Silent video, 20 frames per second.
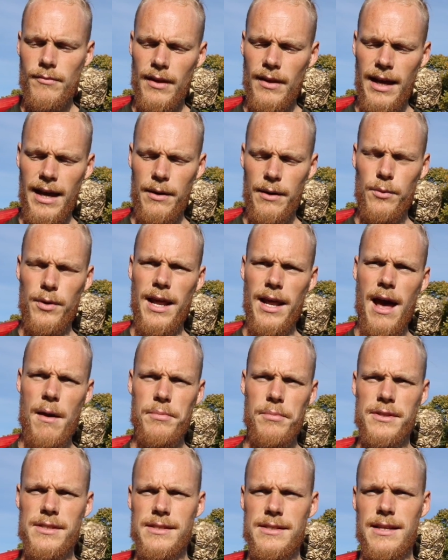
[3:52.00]
And what
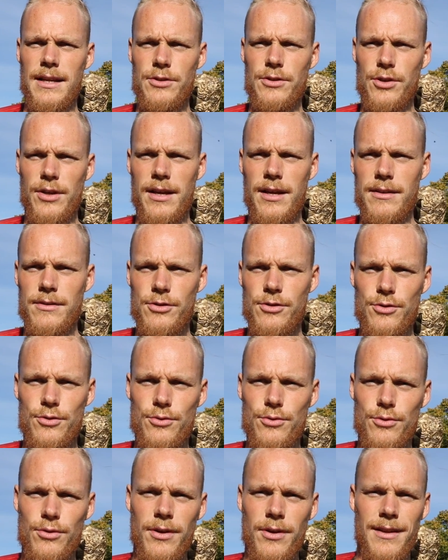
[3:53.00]
happens is that you can
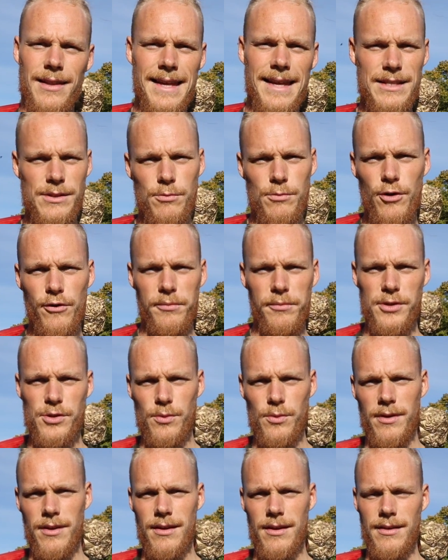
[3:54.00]
do less movements
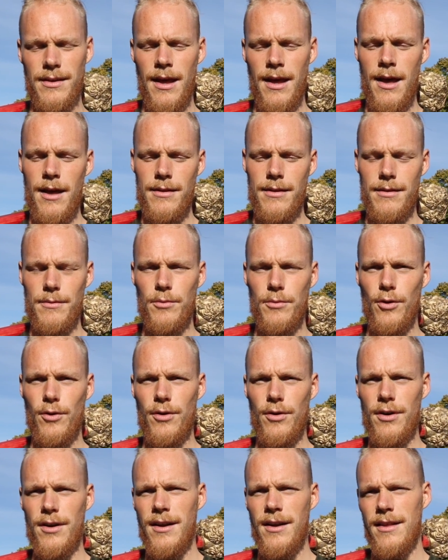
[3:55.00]
with it, the
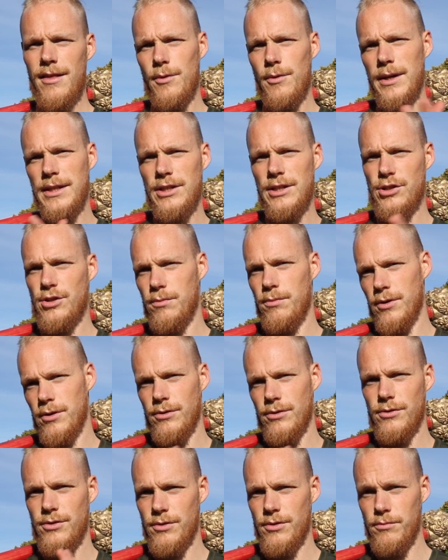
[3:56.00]
more the weight
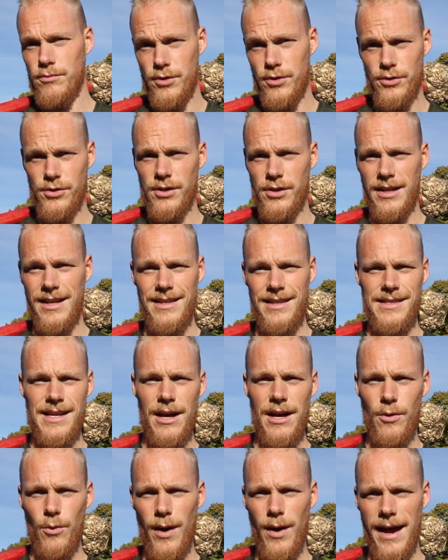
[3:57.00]
distribution gets
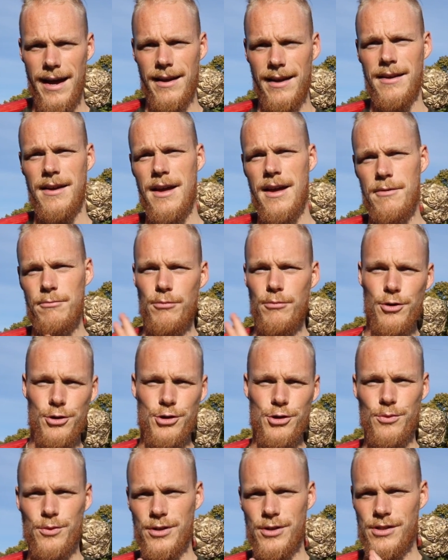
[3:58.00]
out of whack, more
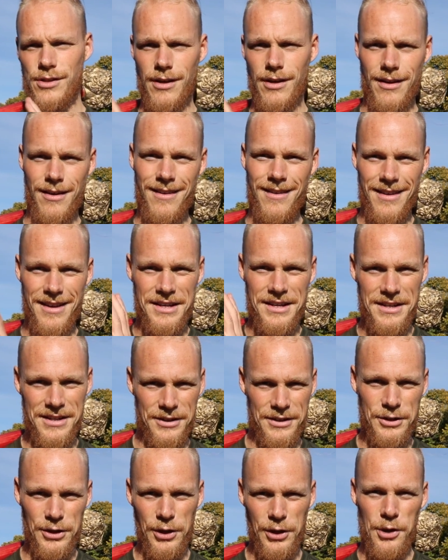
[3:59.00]
towards the
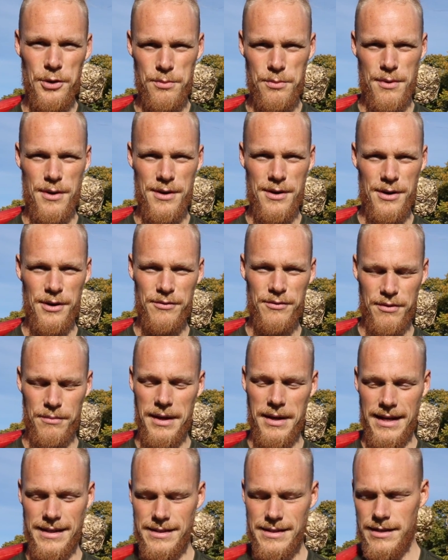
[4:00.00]
globe of the
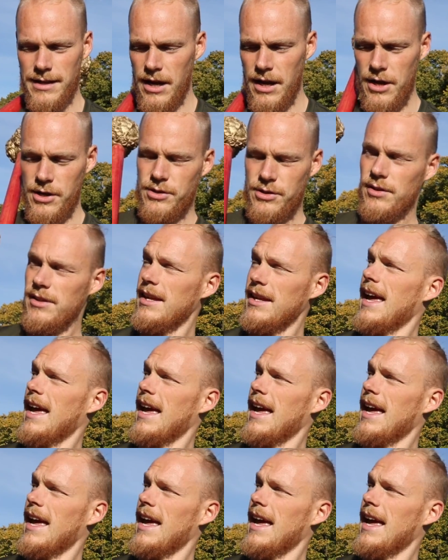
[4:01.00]
mace. So the